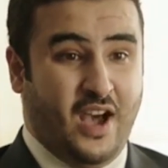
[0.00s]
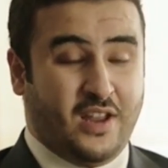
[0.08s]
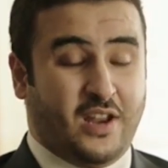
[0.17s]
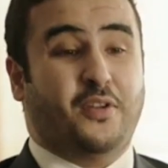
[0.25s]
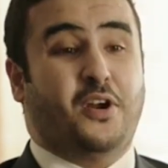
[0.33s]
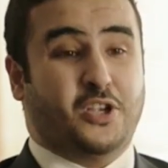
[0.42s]

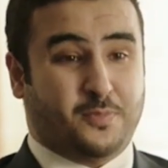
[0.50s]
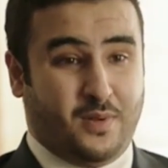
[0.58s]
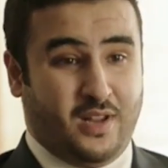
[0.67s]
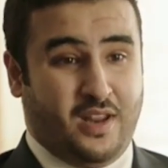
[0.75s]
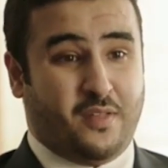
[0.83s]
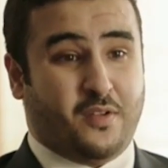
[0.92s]
another
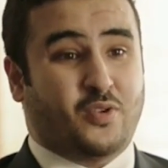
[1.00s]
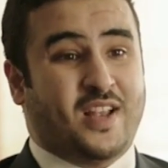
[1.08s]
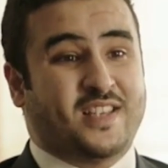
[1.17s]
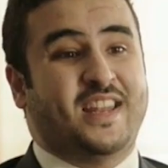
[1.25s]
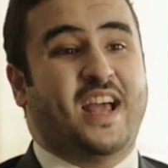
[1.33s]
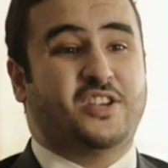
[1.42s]
Hezbollah, another
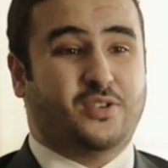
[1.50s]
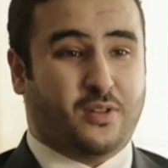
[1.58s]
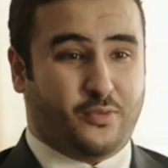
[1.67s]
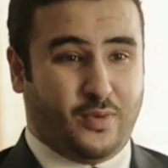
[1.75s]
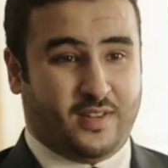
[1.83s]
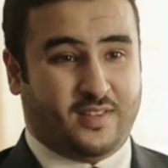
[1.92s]

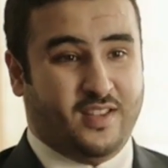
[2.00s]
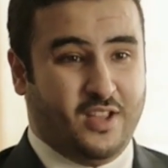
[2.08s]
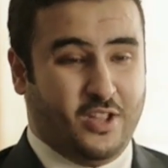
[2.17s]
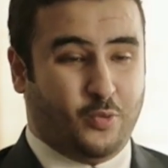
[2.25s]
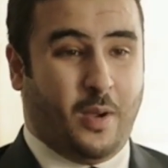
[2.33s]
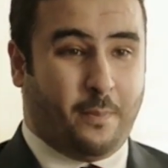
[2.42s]
transnational threat
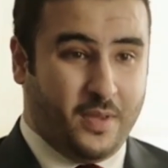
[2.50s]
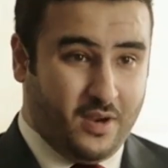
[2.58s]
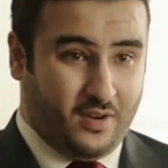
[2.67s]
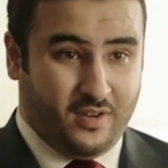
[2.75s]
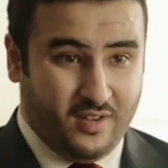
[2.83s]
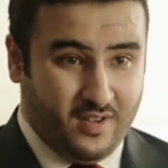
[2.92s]
to
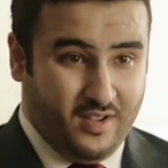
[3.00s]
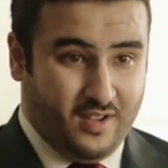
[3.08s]
appear.